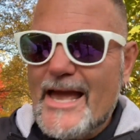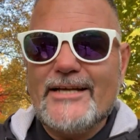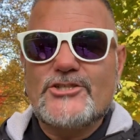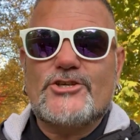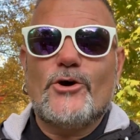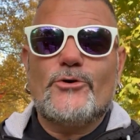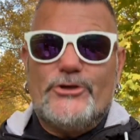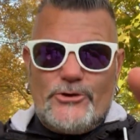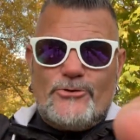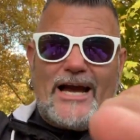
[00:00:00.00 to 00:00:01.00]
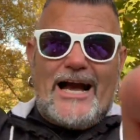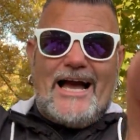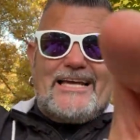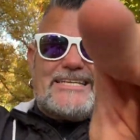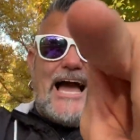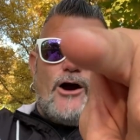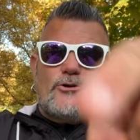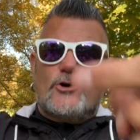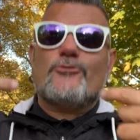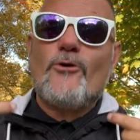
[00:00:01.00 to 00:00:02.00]
and show you guys how
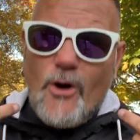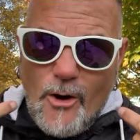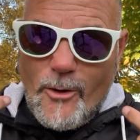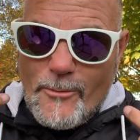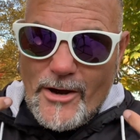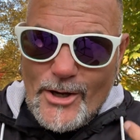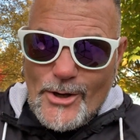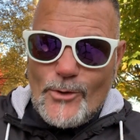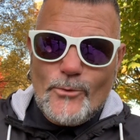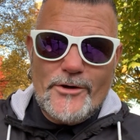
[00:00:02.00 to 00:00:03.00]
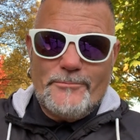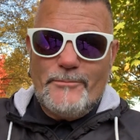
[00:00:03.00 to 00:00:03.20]
Chrome would